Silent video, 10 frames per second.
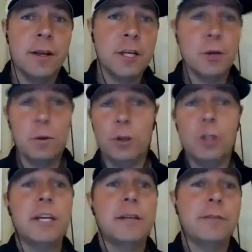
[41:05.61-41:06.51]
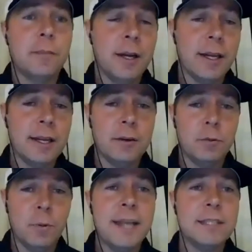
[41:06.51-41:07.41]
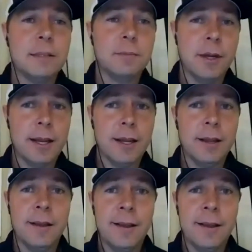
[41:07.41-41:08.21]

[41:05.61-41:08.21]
you are looking for money and raising money,